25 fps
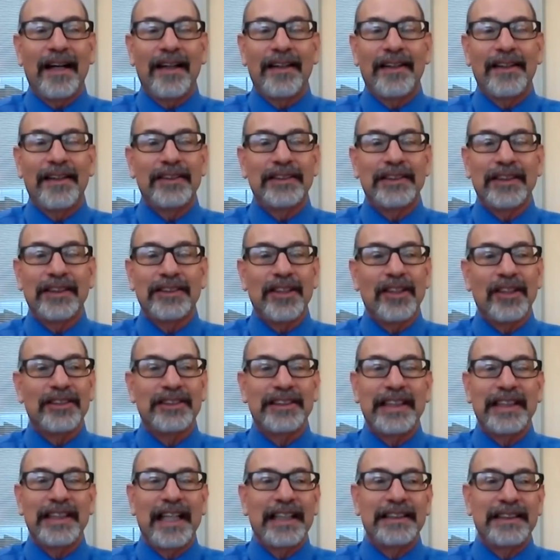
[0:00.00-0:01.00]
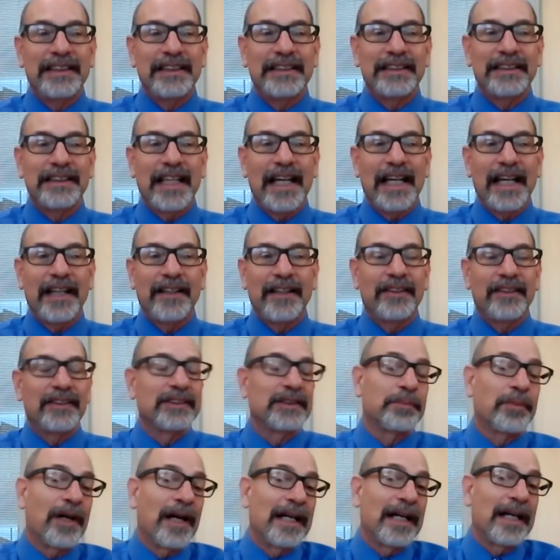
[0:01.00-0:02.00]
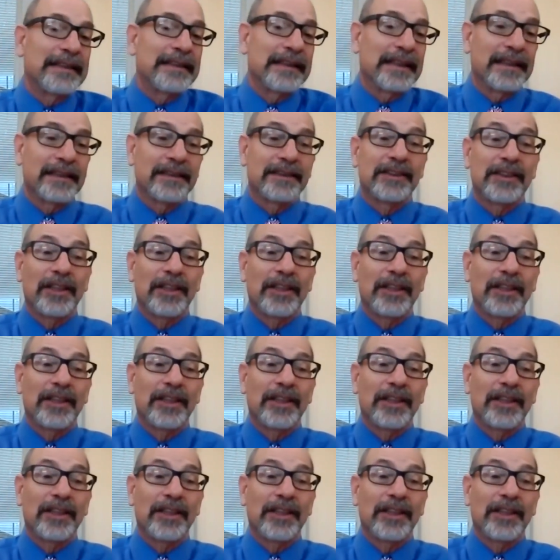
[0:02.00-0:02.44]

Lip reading: there's associations that are surprising.